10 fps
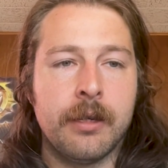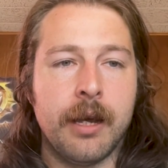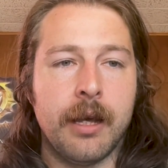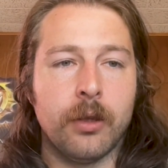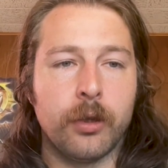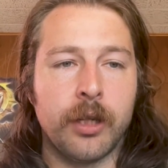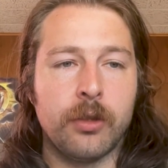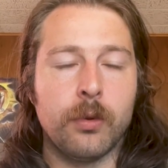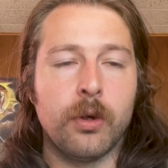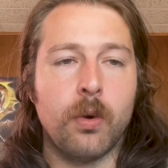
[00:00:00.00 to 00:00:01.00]
and looking
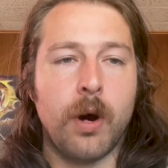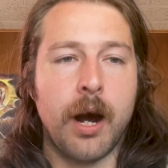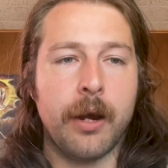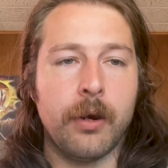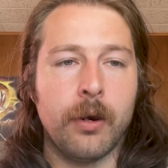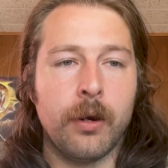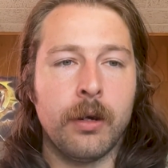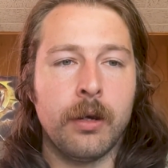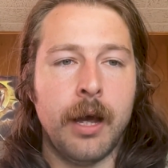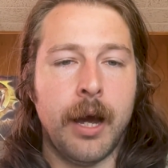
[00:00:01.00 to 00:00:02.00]
to acquire
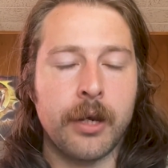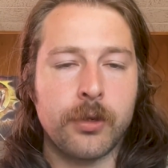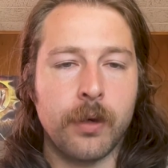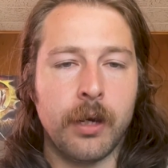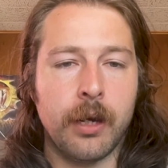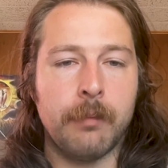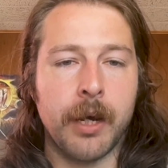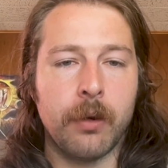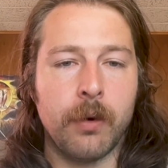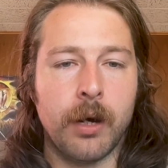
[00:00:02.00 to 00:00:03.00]
hash rate and
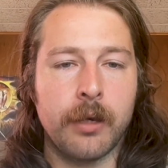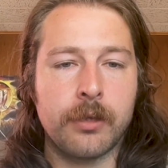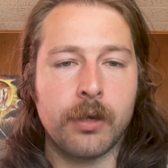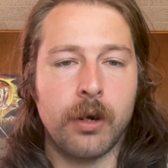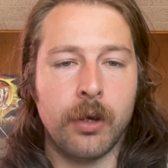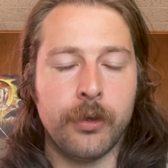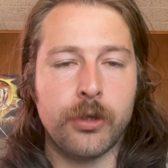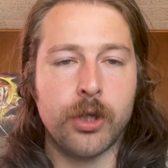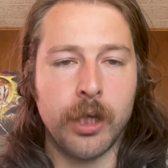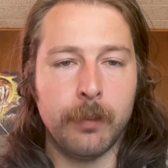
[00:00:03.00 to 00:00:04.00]
megawatts on the
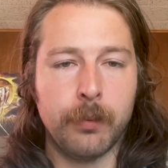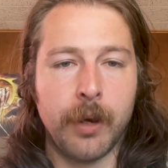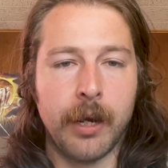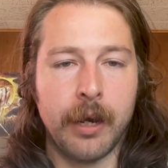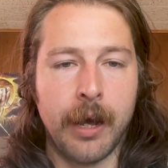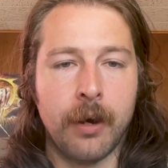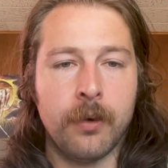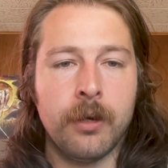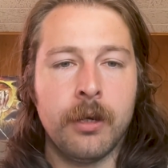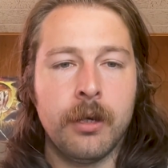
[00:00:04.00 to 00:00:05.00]
cheap right
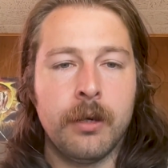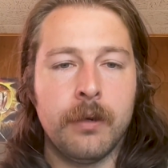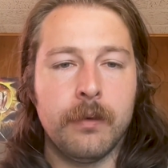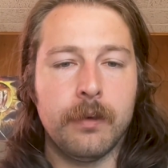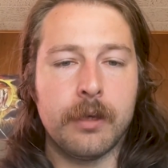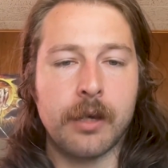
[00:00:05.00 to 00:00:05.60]
now is